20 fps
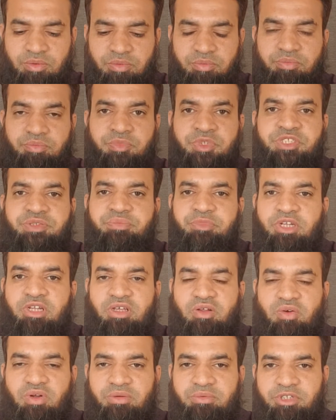
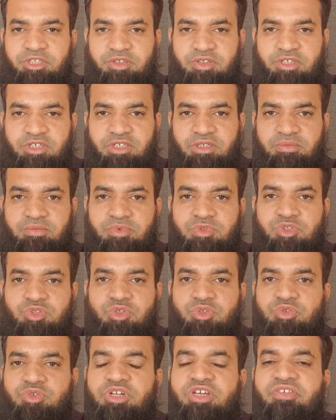Bismillahirrahmanirrahim. So
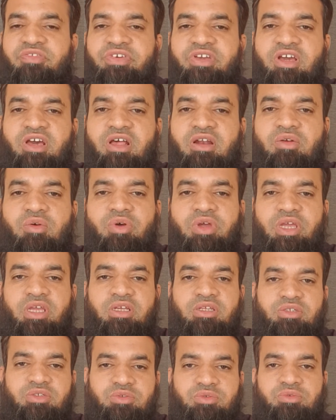today we are
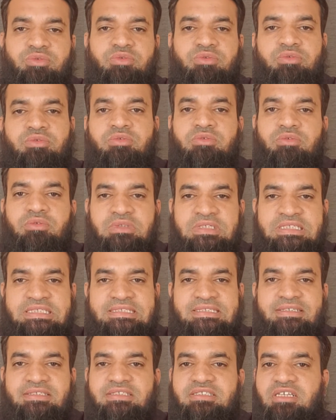going to
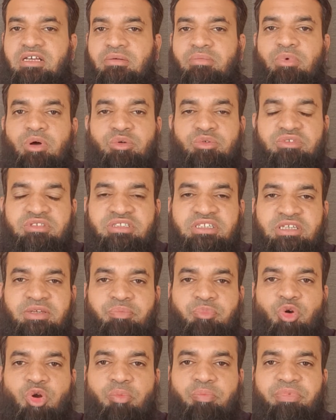discuss about the
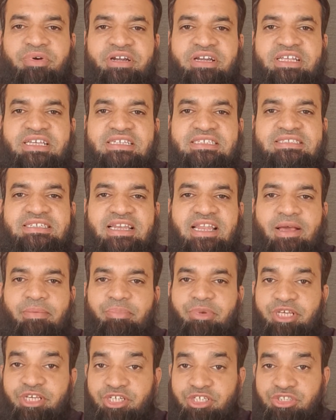properties and
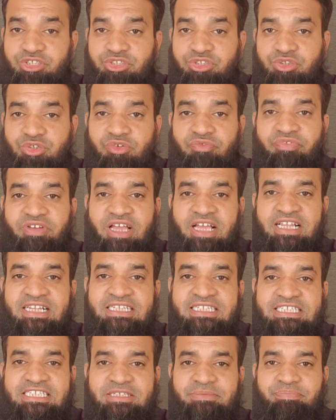application of
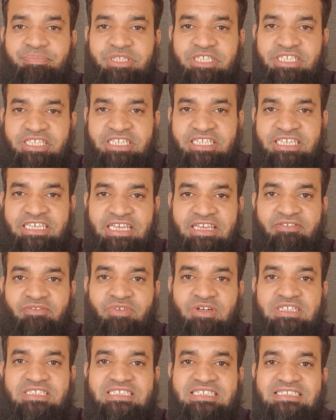Ldpe
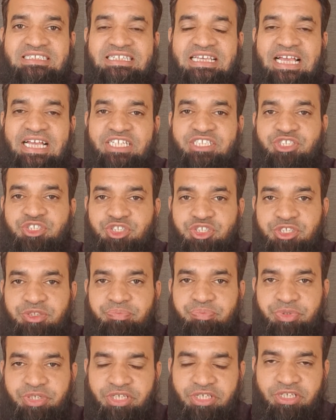versus
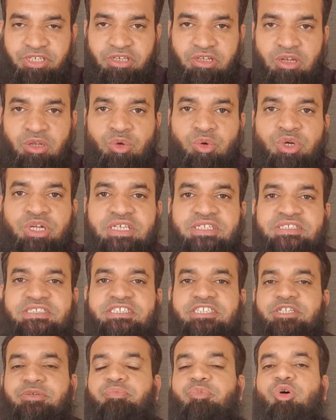Hdpe, low
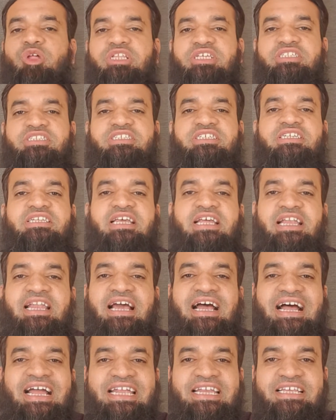density polyethylene and
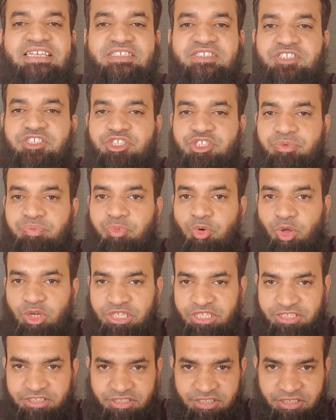high density
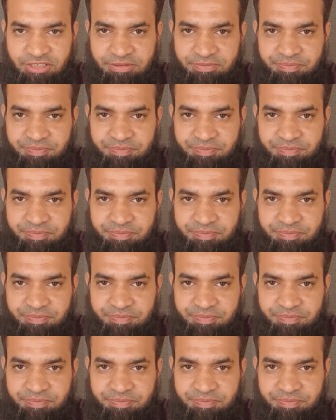polyethylene.